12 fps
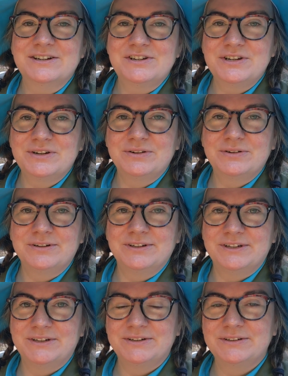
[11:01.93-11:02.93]
to
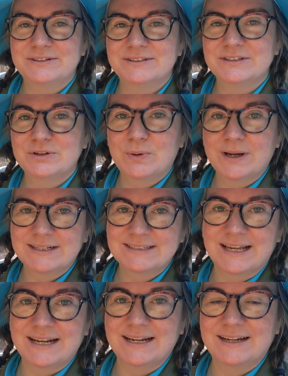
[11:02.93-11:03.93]
use quick
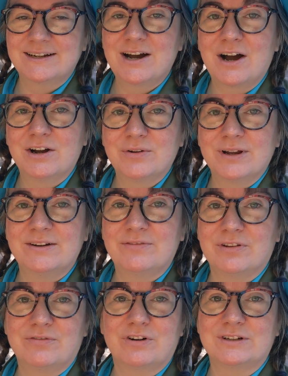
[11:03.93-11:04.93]
setting concrete
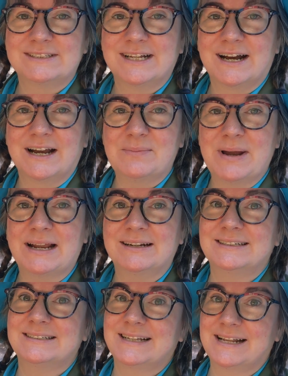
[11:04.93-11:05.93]
for the first time and
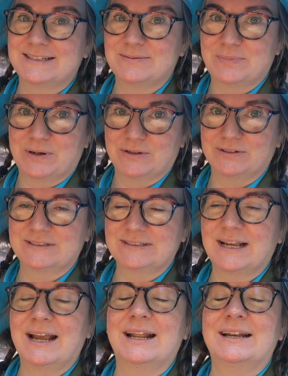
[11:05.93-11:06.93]
to set some posts
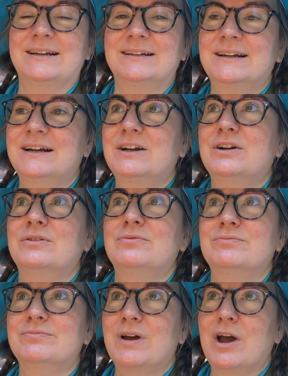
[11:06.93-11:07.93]
and
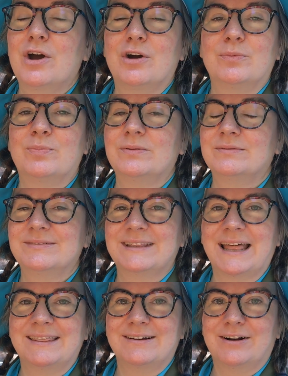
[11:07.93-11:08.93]
the hope
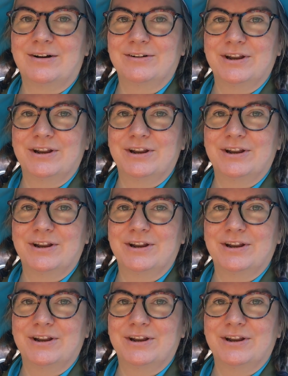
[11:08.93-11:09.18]
that they're all